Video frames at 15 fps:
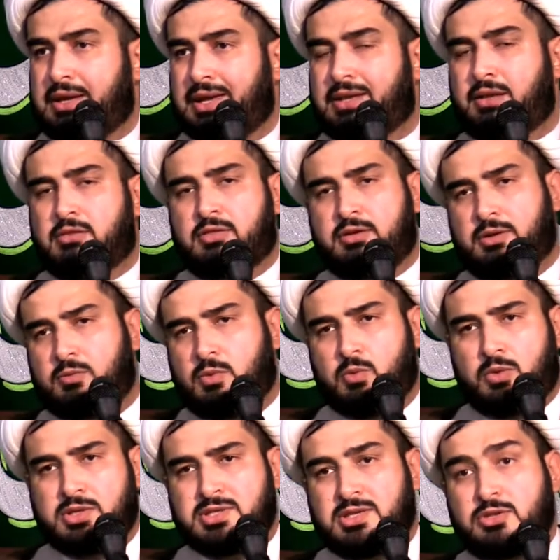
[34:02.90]
The third one
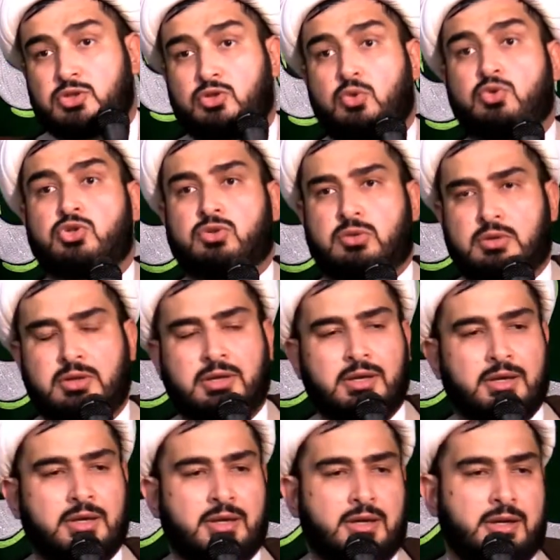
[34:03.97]
was the social
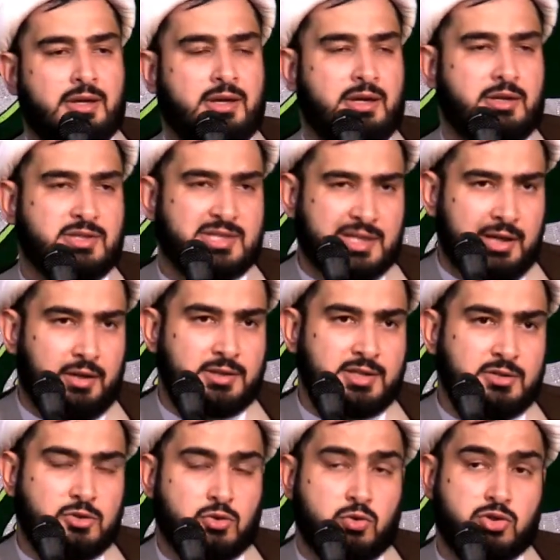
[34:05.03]
skills and
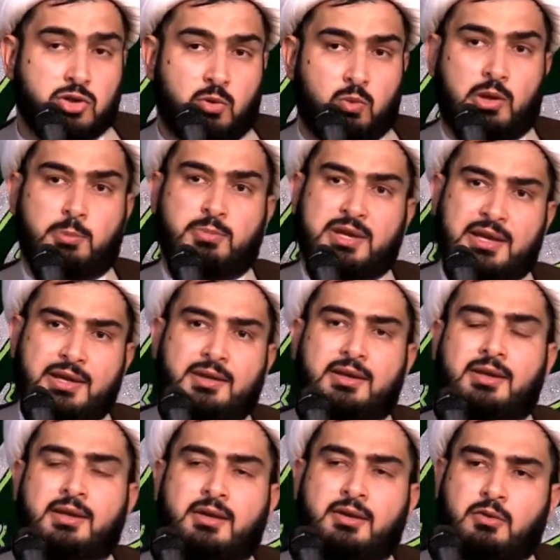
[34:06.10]
social well-being,
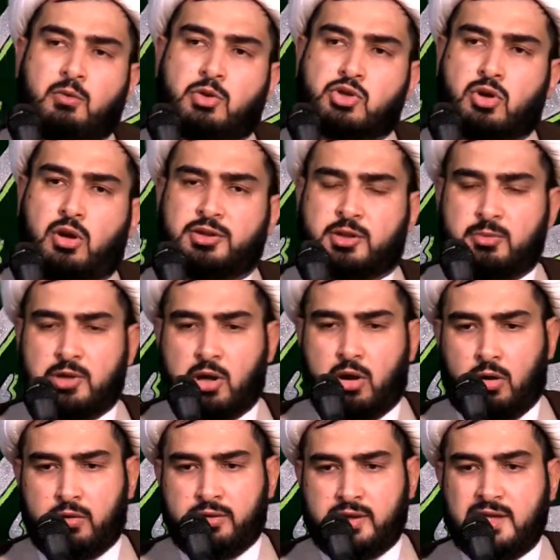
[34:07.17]
which ultimately
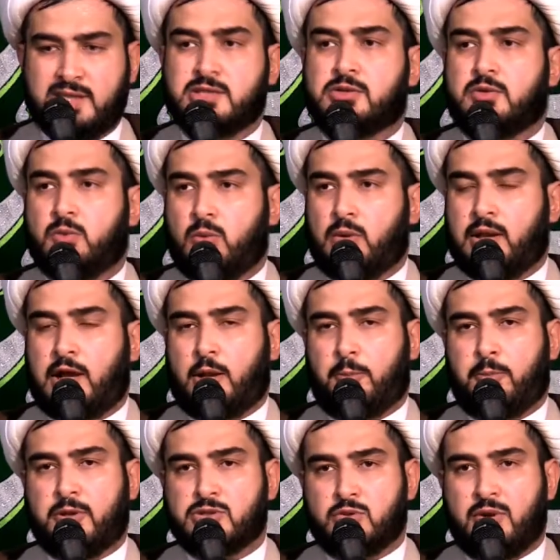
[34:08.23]
all these will help
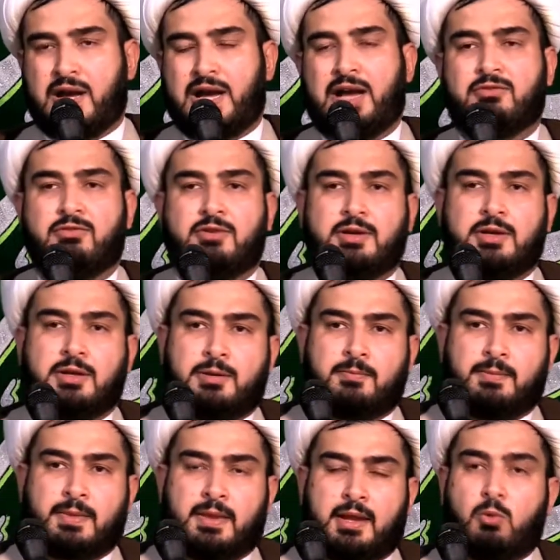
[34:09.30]
us to have
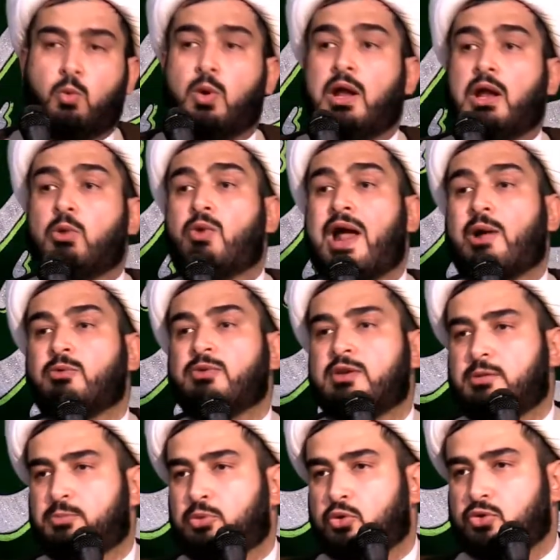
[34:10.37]
a
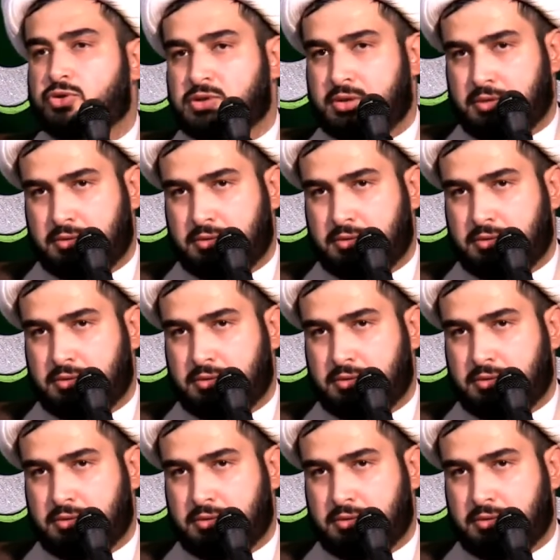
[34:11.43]
well-rounded person.